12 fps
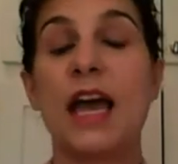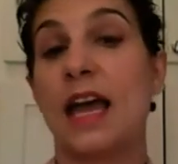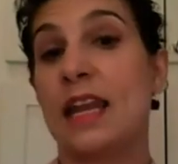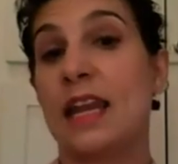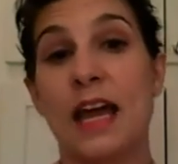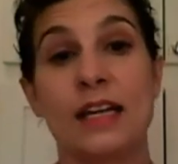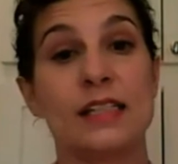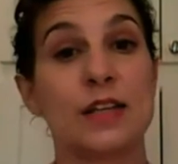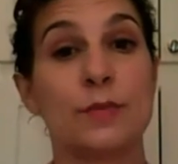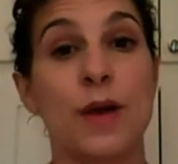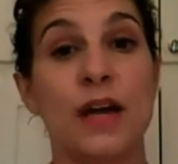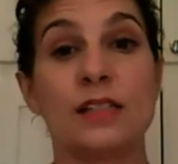and has
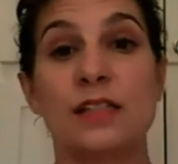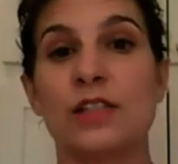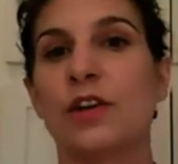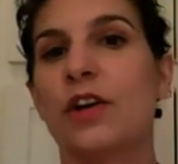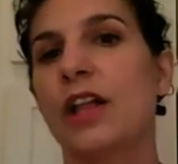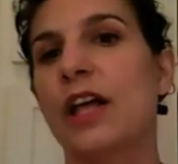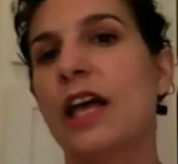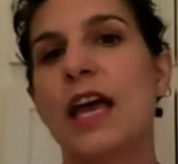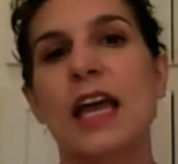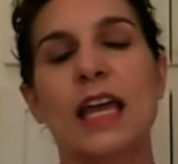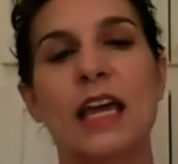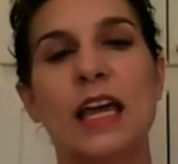their pencil.
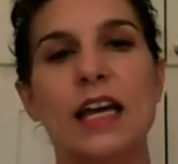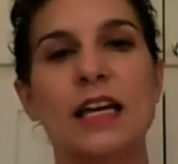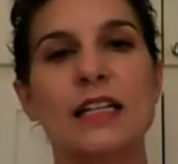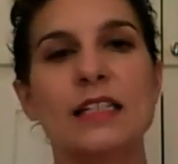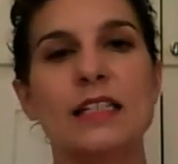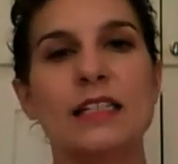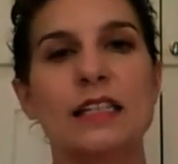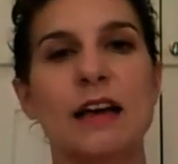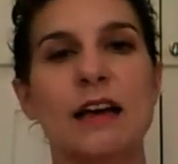And,